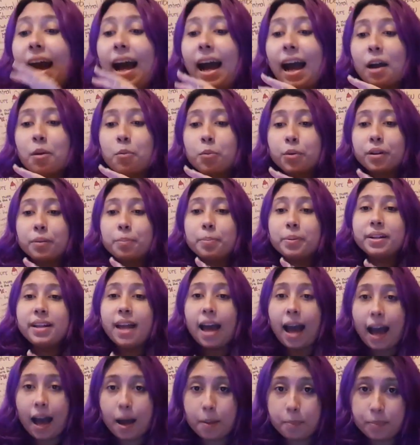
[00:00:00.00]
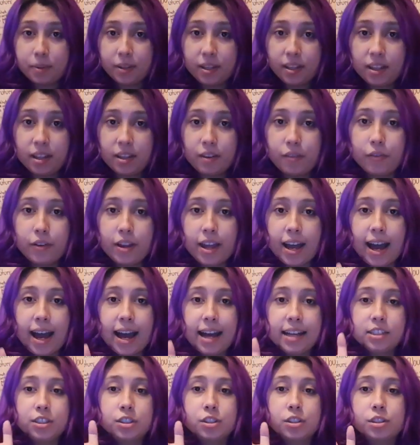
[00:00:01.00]
I would have been happy if we
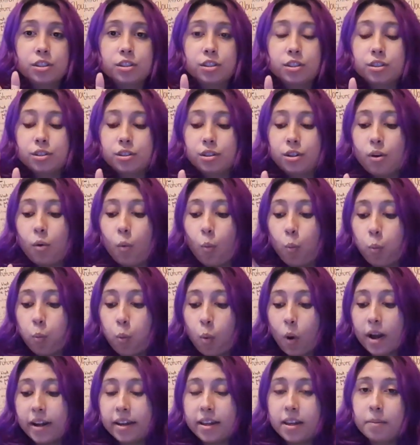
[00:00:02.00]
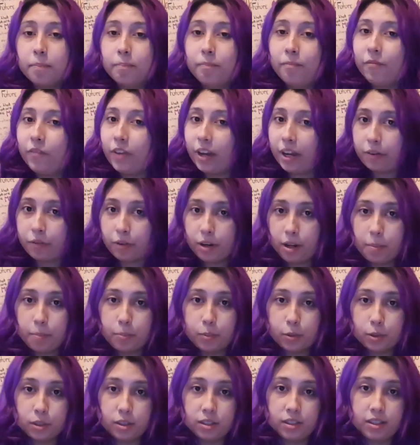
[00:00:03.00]
had just one very
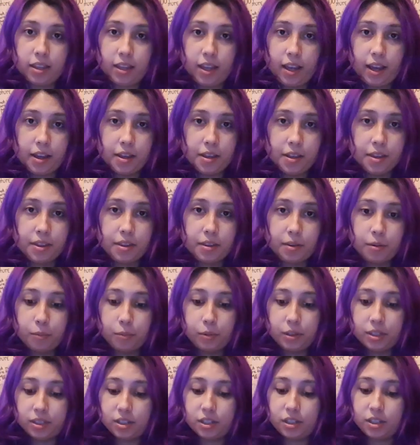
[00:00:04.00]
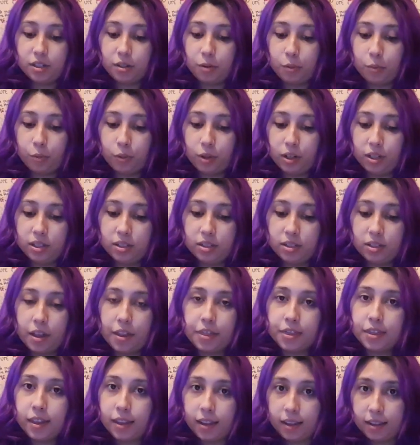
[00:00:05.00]
important death, which was
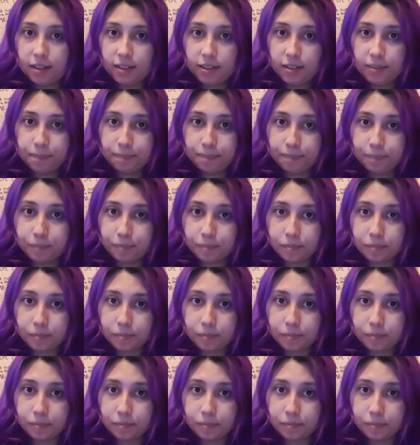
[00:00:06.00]
Theon.